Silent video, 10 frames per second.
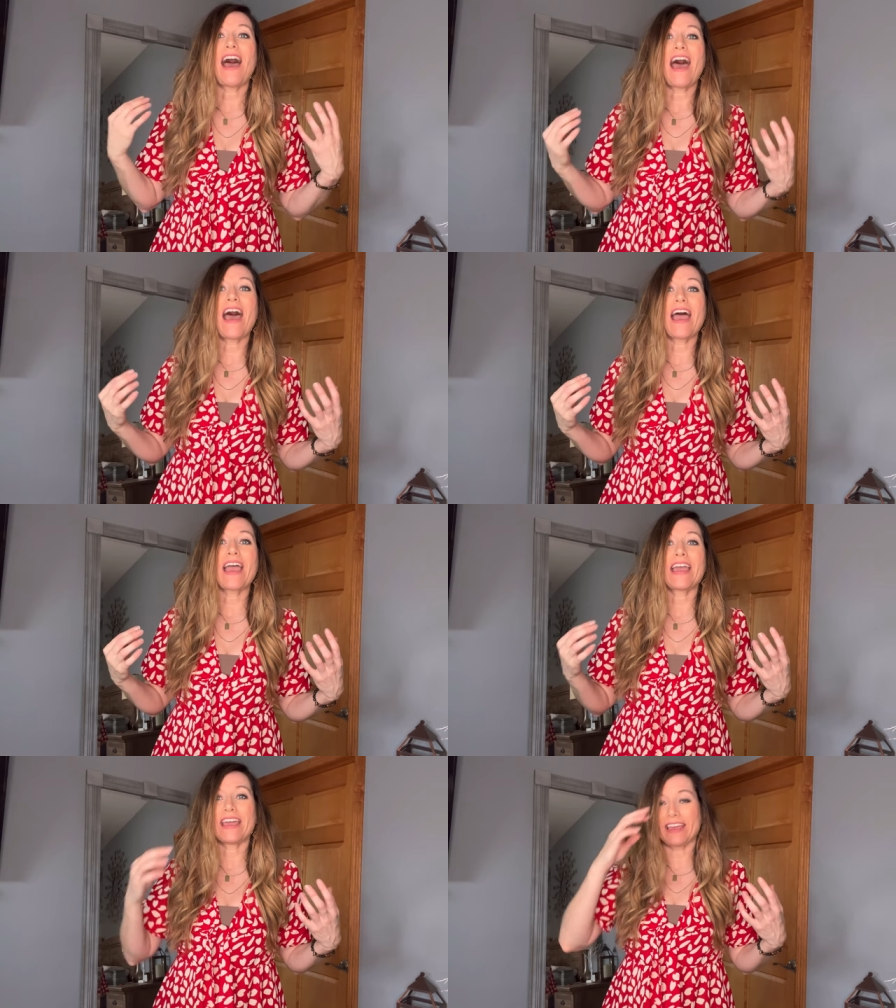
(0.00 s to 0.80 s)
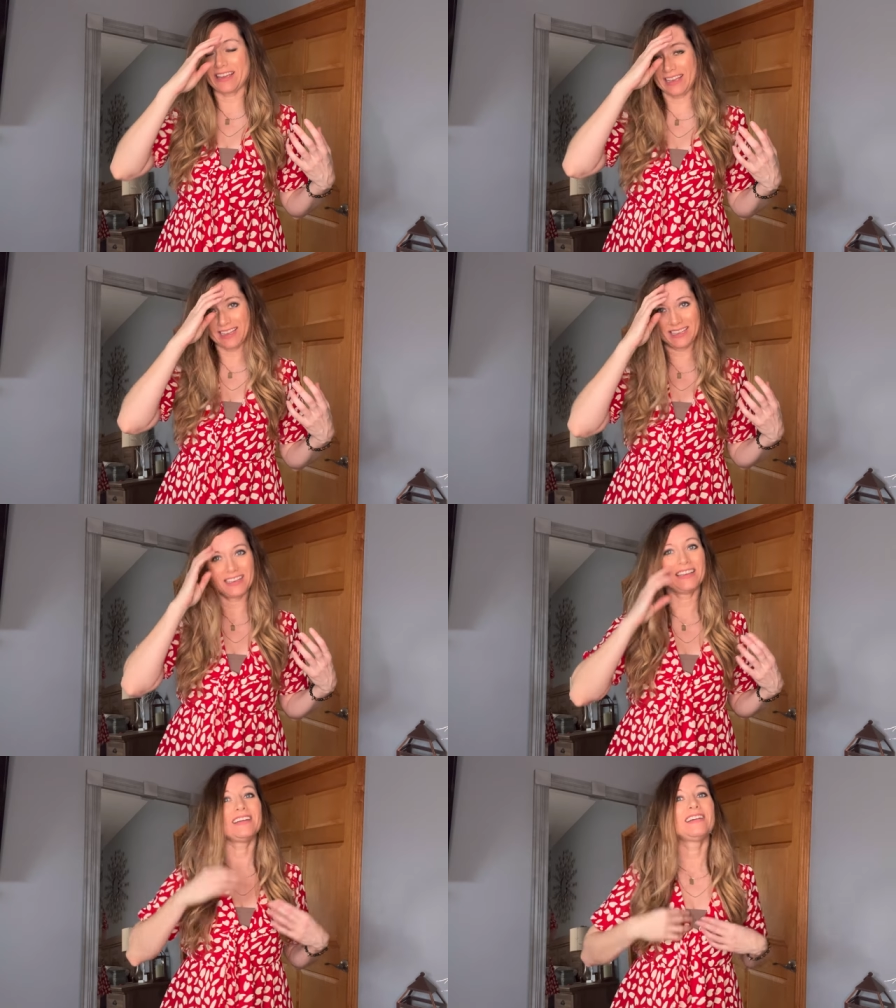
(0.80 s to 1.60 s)
I
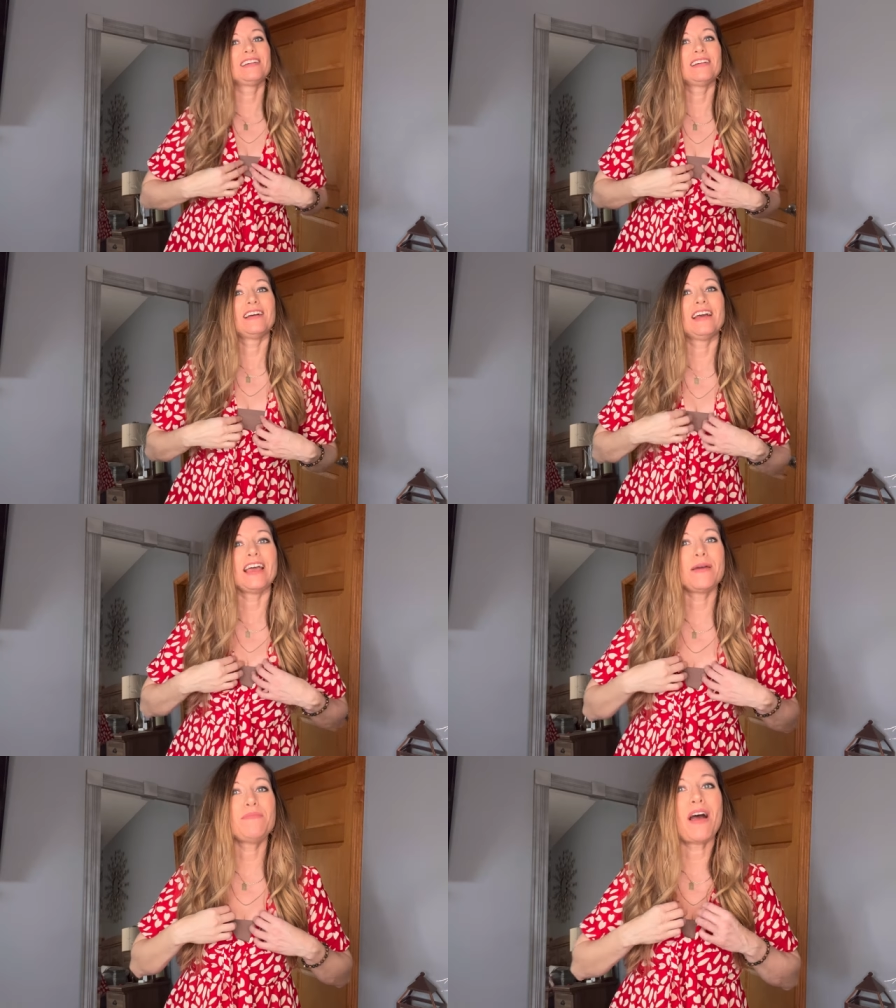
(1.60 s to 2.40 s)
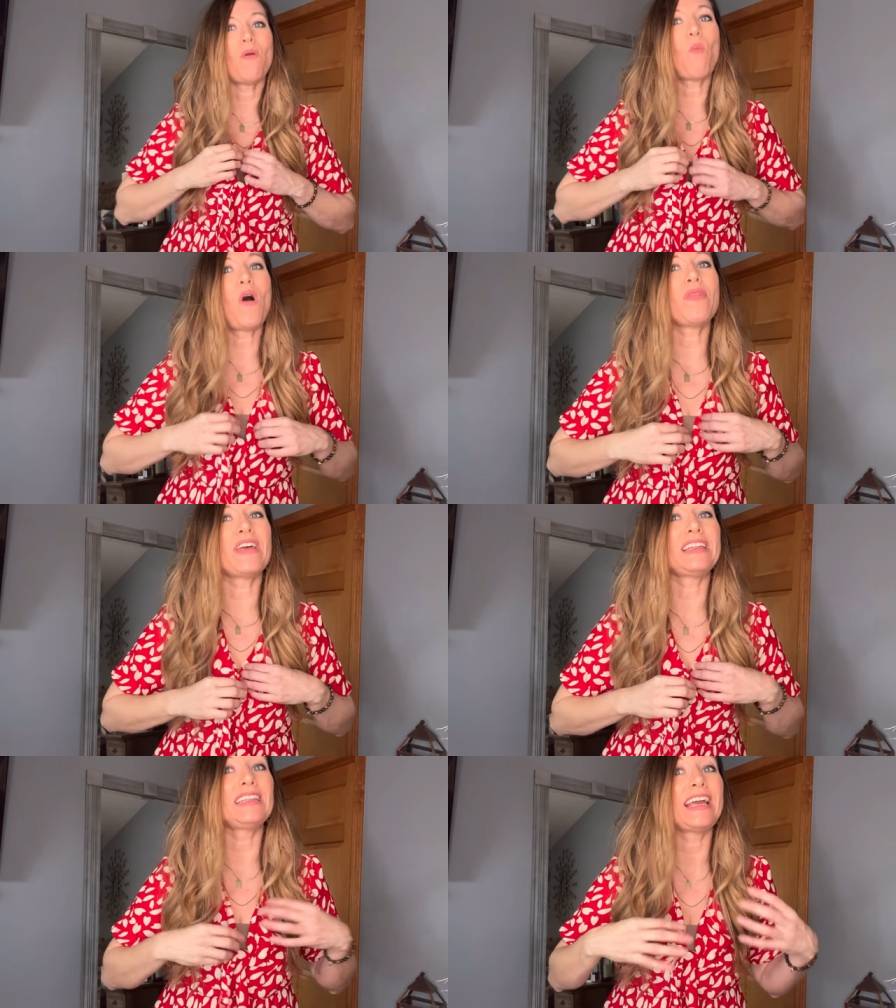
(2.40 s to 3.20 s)
am not one
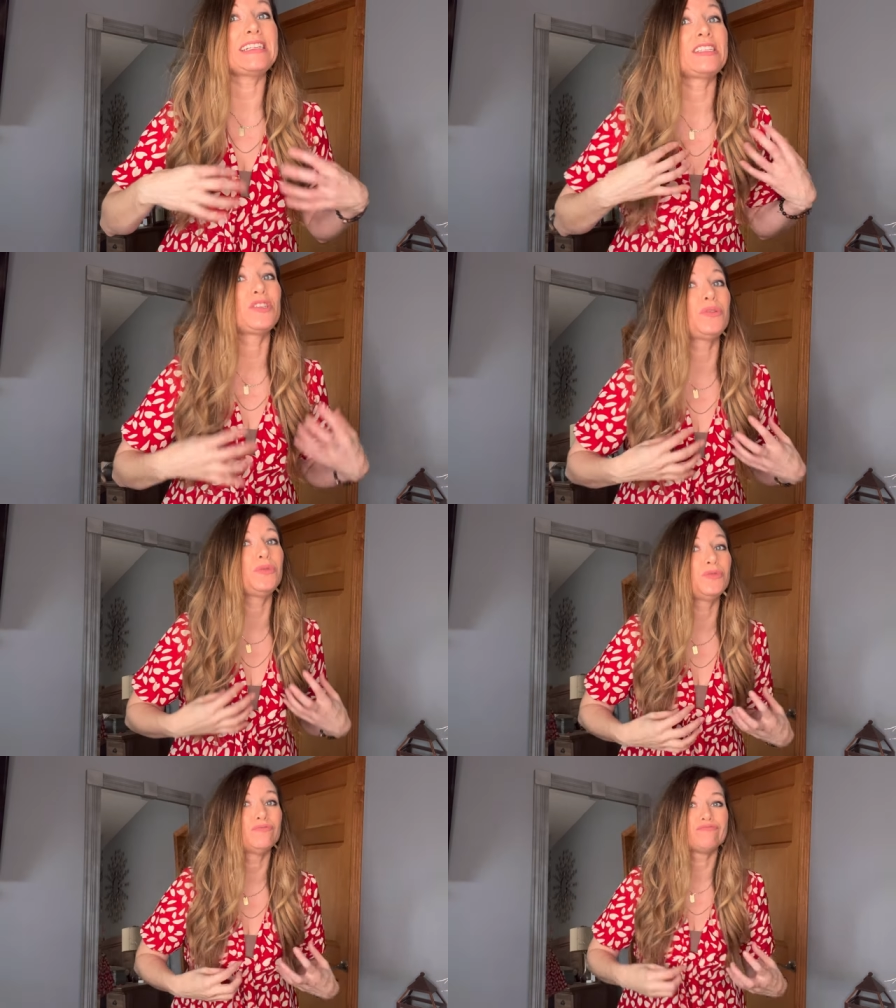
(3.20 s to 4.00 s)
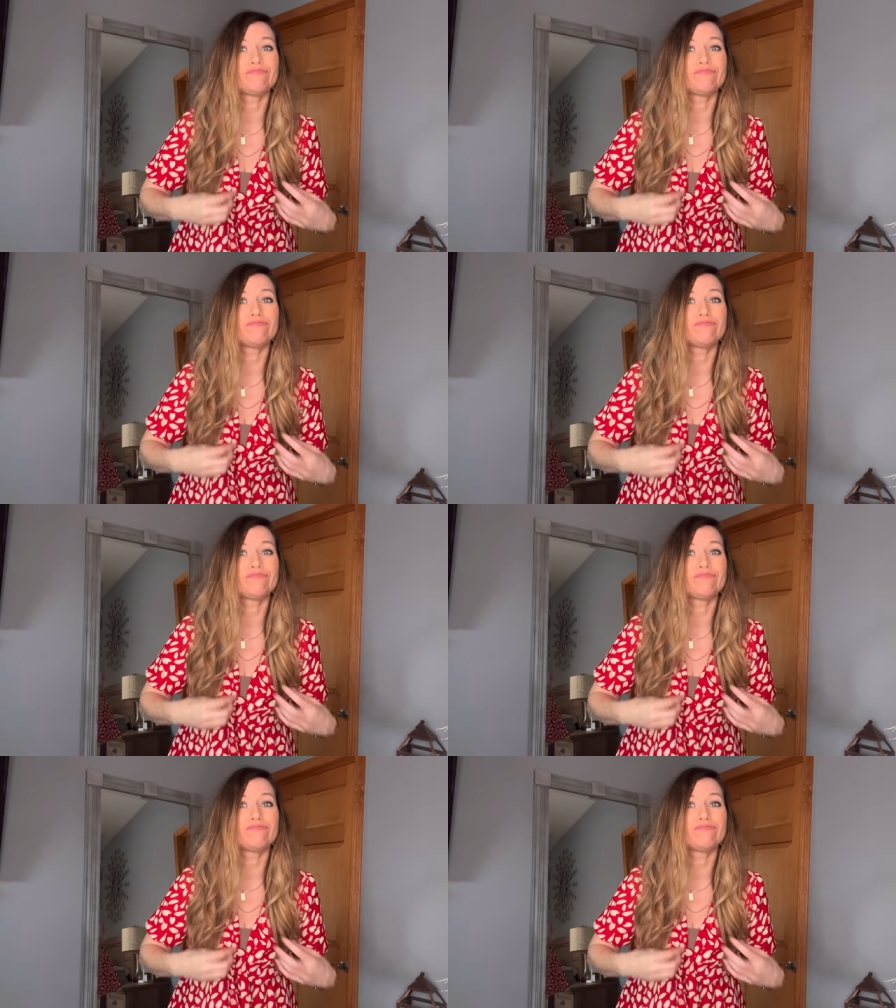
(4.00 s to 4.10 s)
that likes to